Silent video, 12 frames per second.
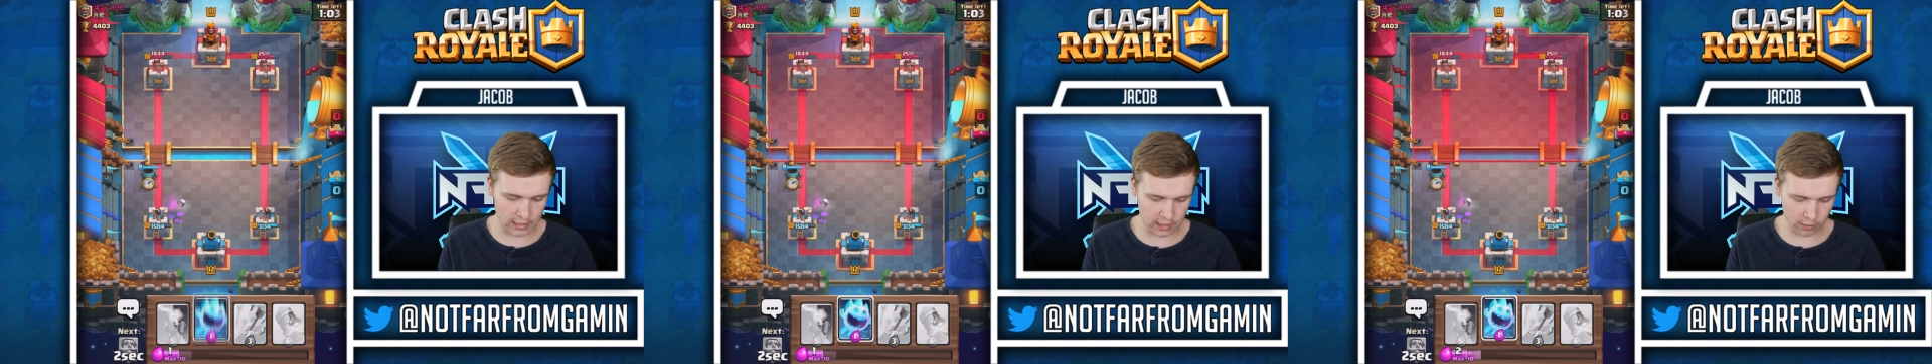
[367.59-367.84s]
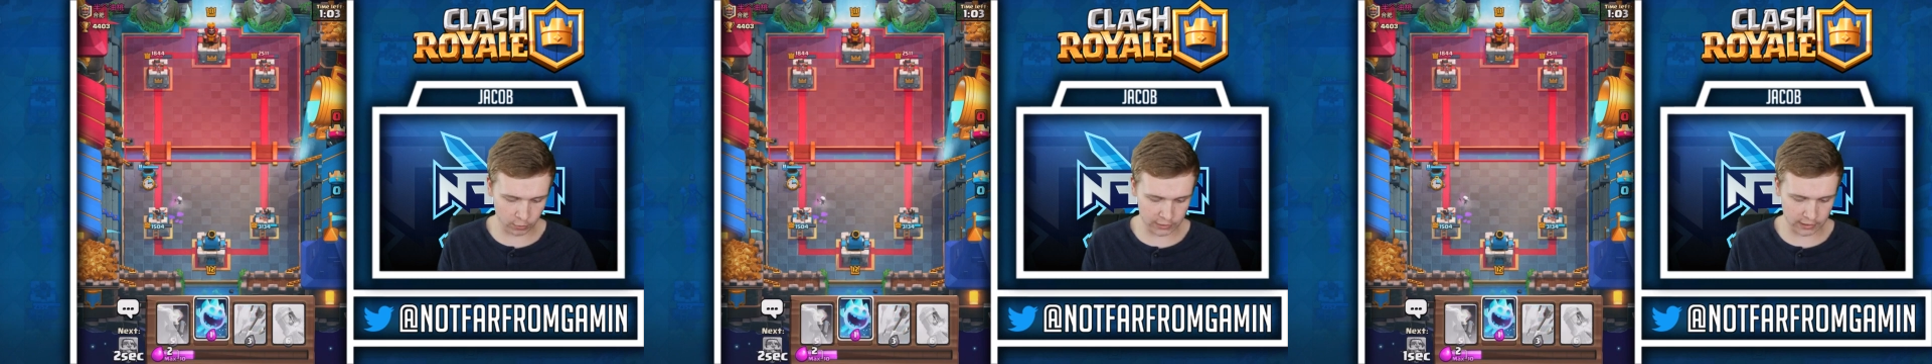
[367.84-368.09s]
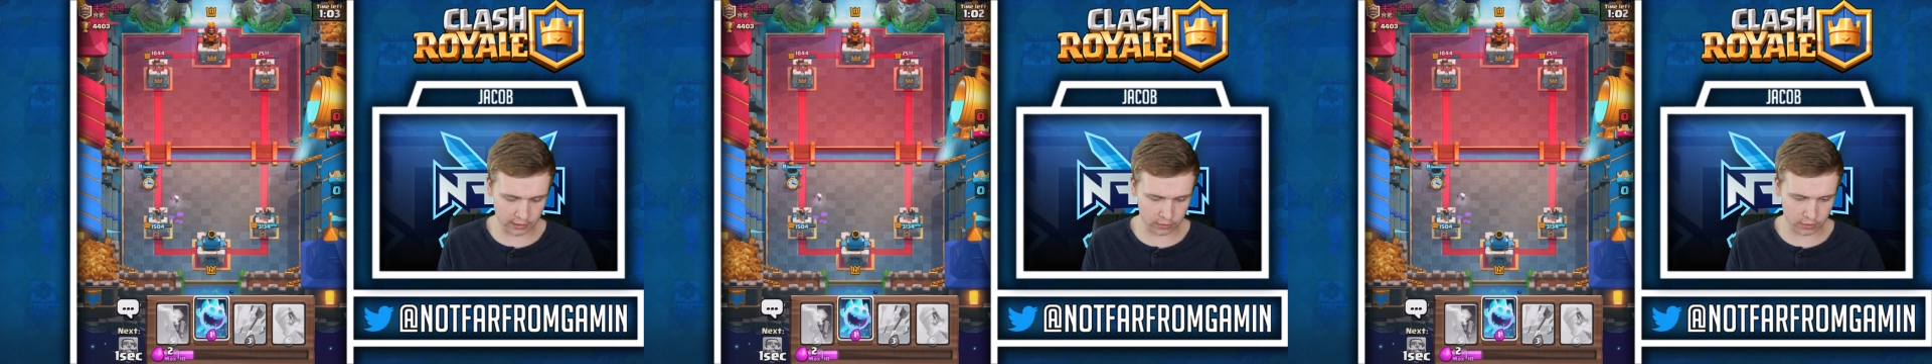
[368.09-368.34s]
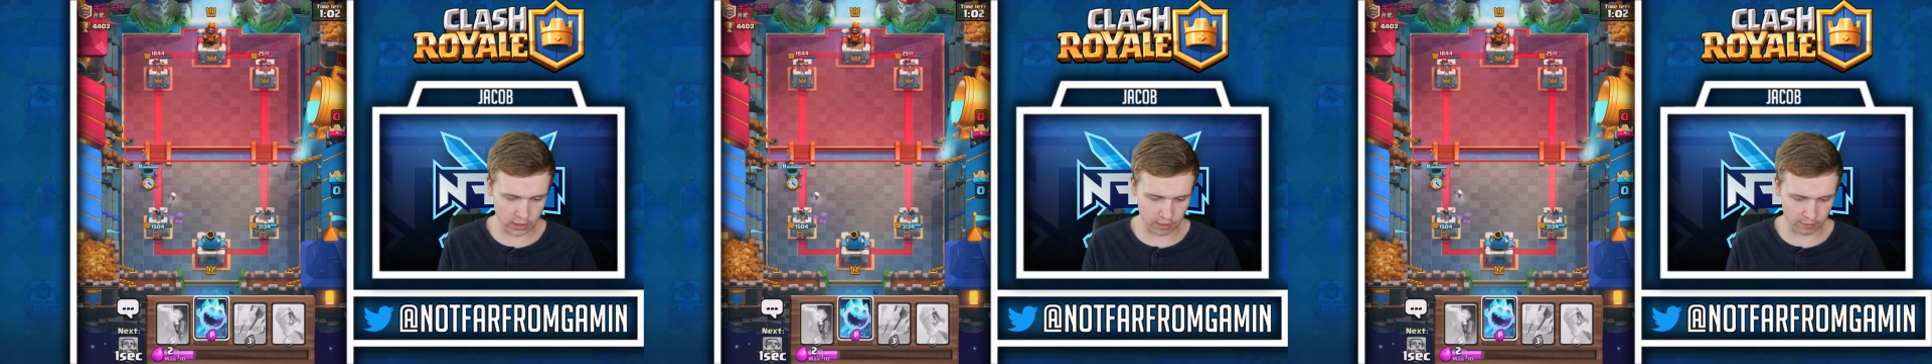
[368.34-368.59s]
And what's it
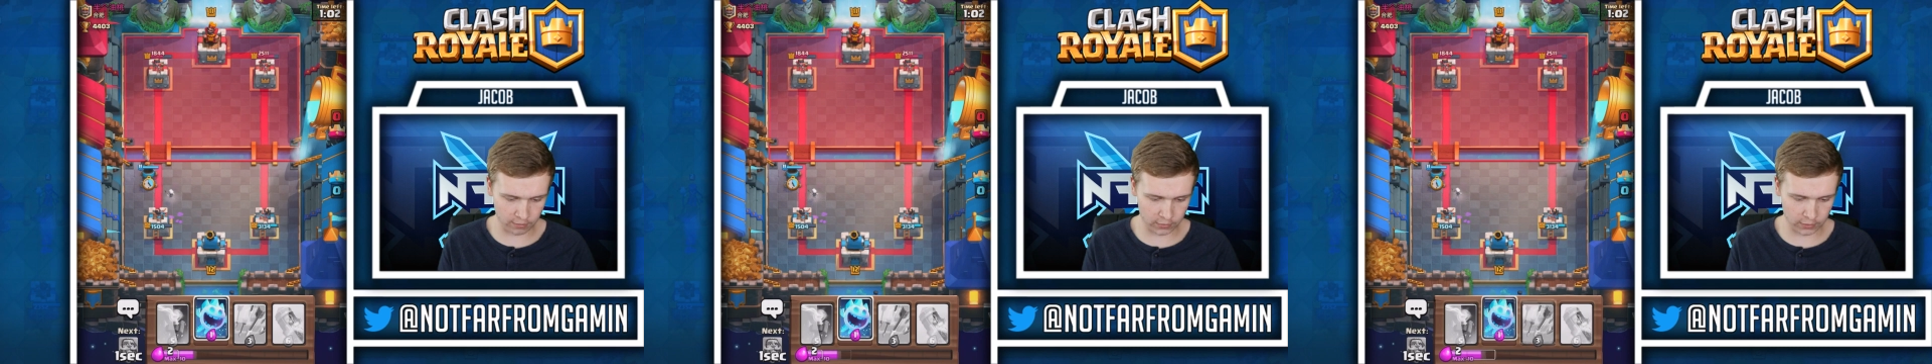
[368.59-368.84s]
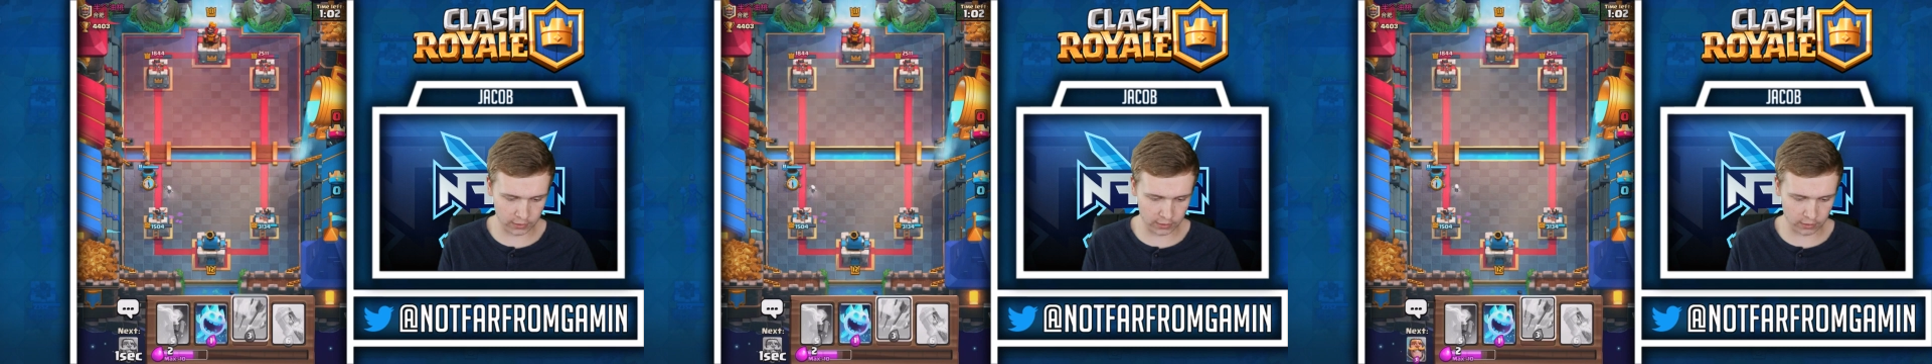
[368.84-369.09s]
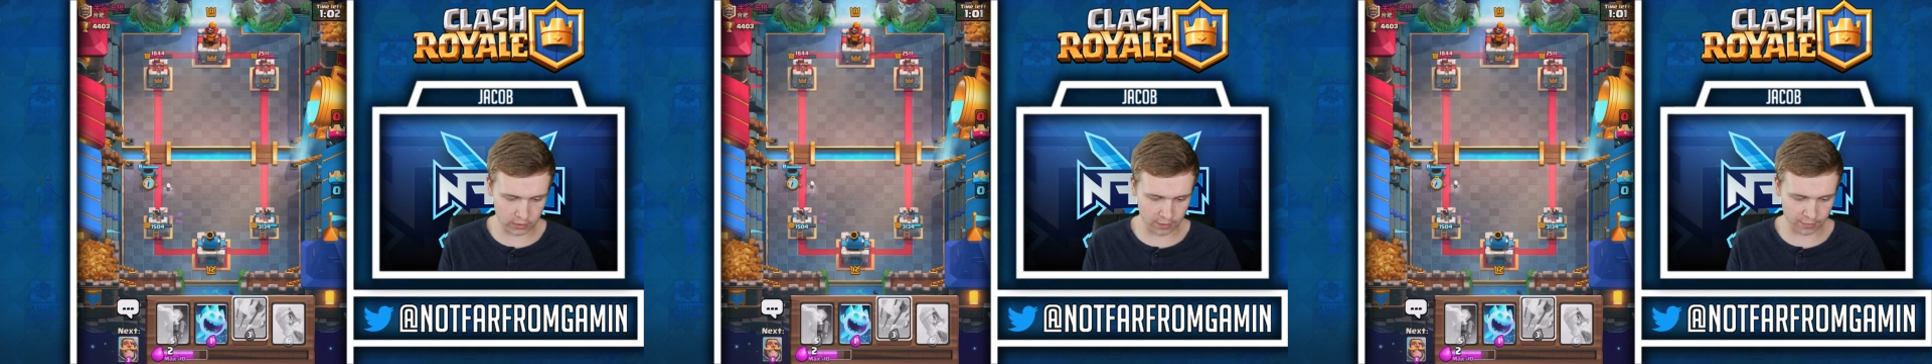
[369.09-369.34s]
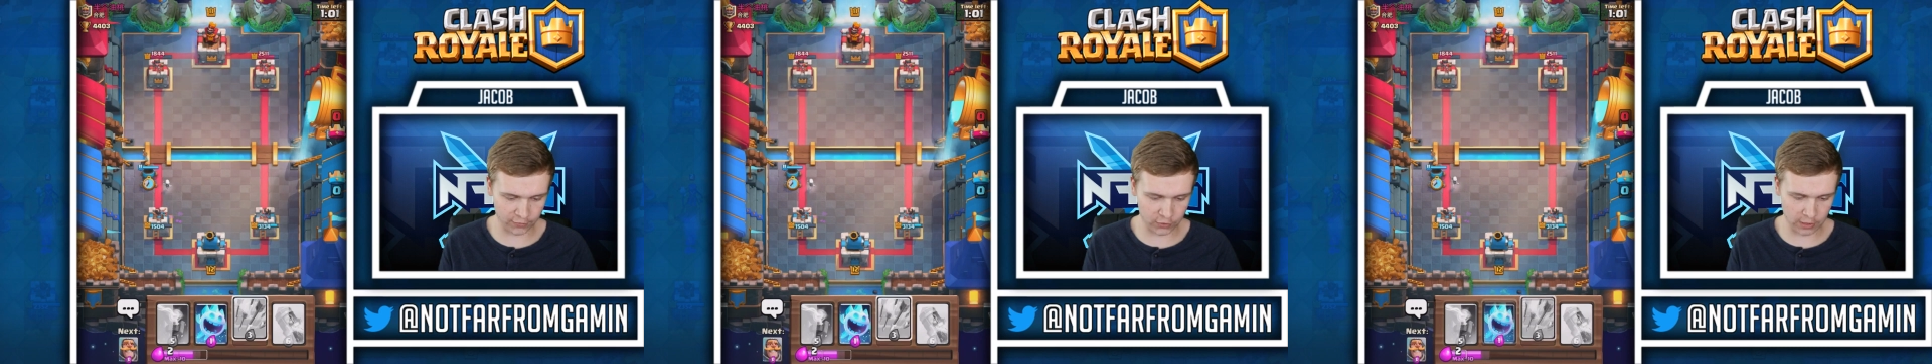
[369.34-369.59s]
going to drop? What's it going to
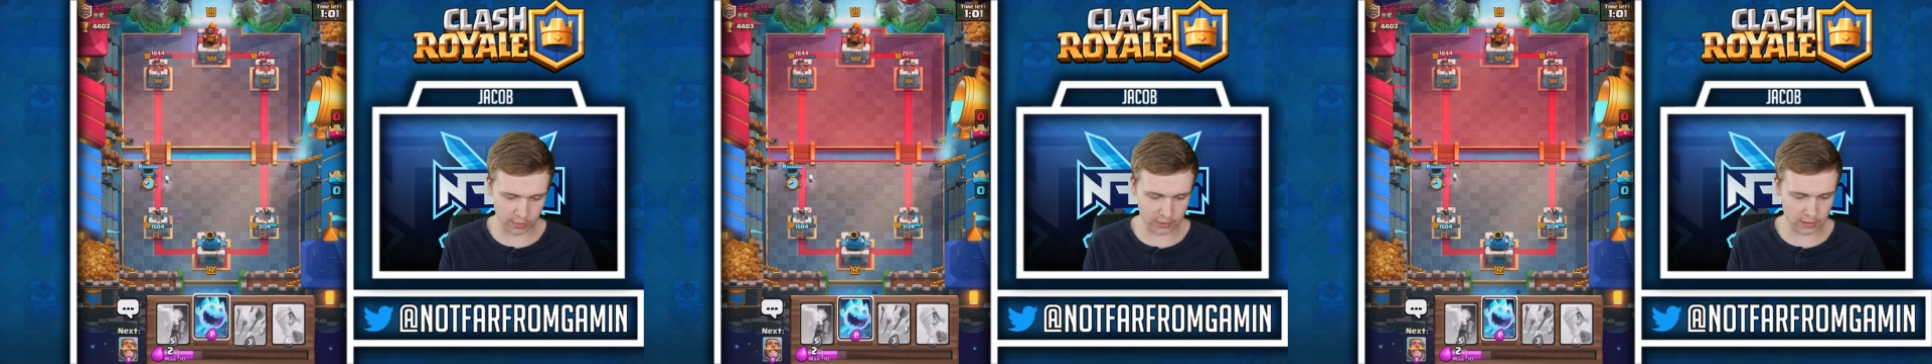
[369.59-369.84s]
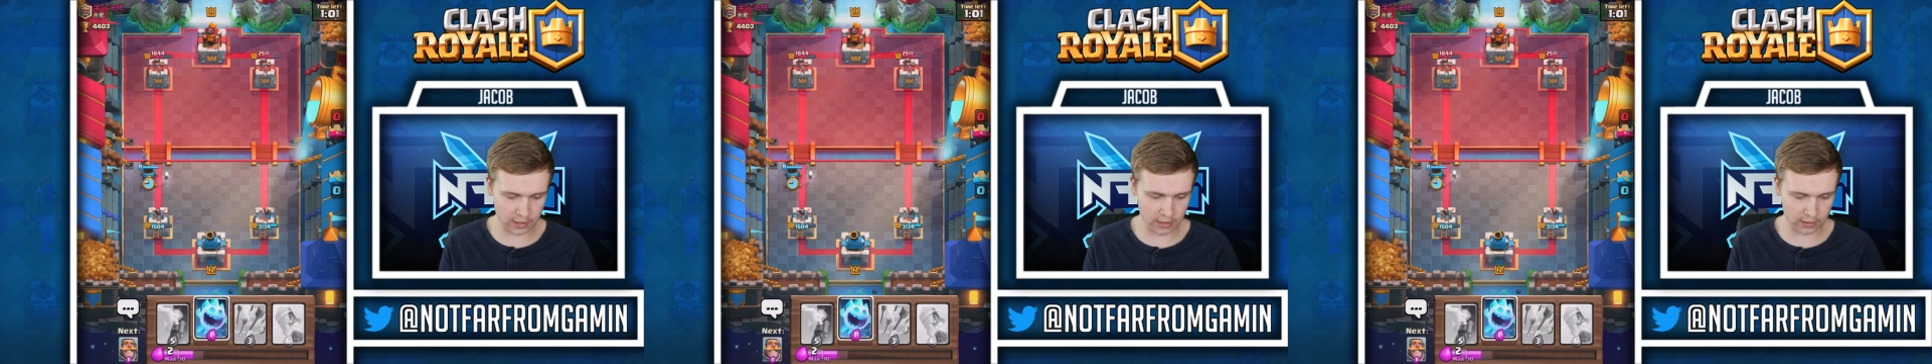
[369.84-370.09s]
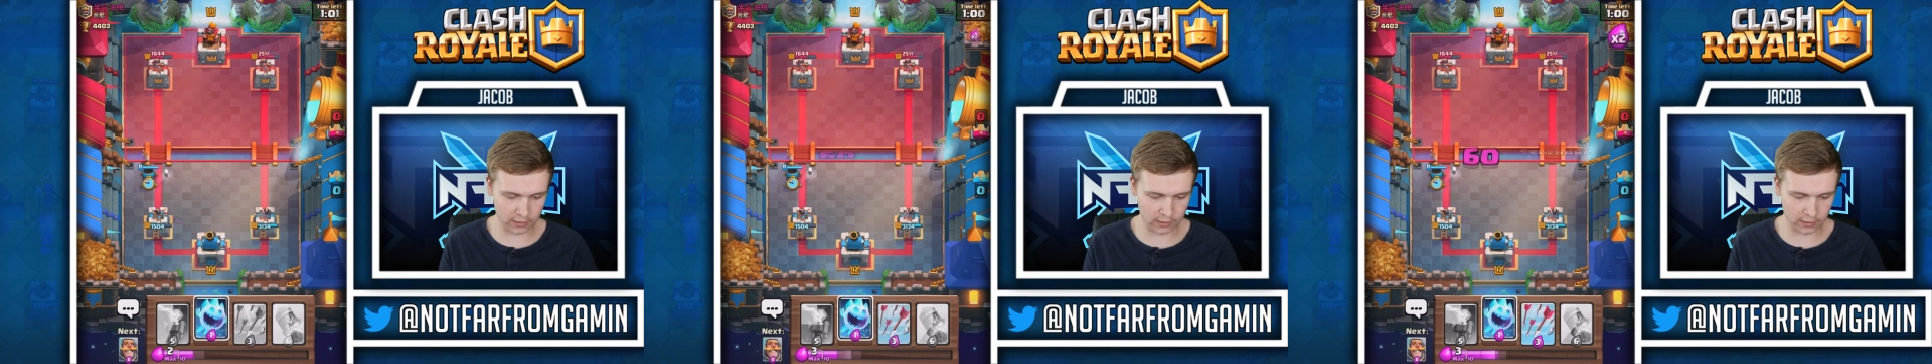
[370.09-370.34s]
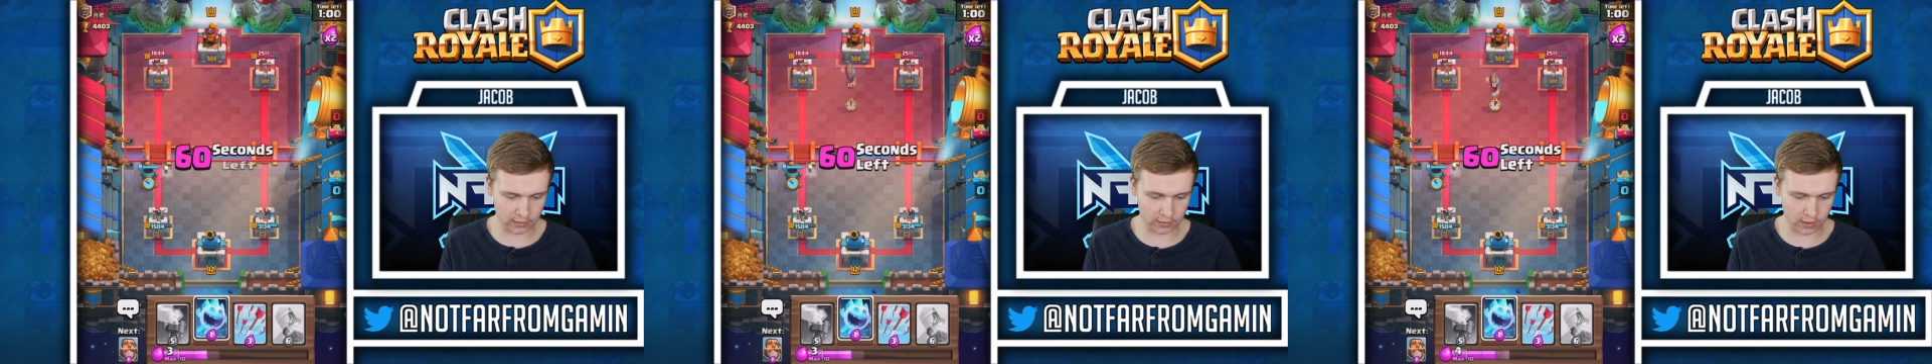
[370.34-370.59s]
drop? If he drops the Knight,
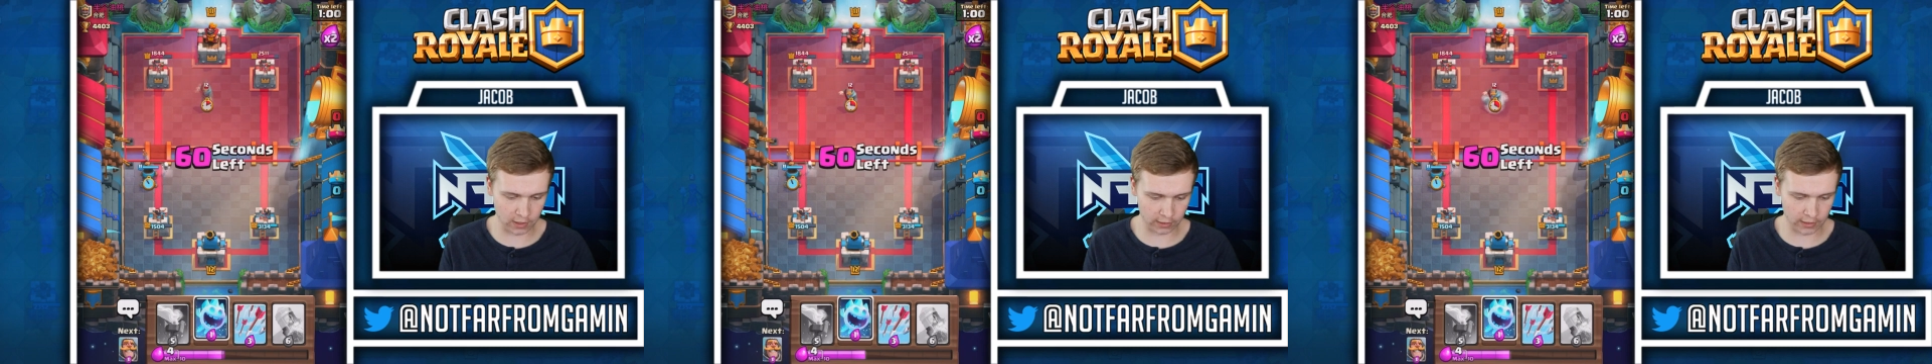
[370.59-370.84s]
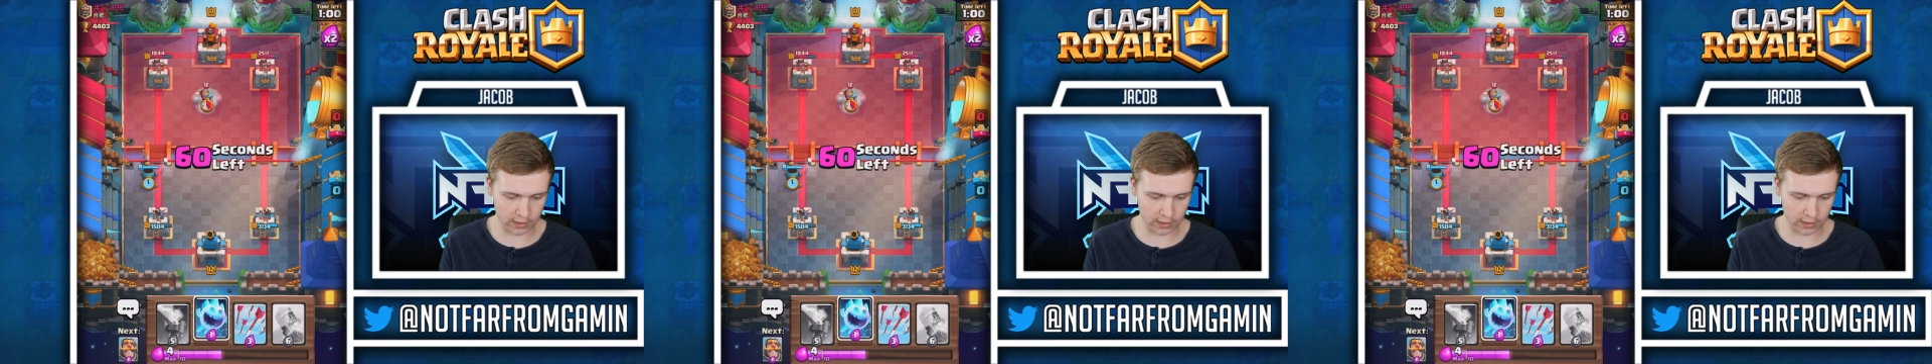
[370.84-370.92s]
that's going to suck.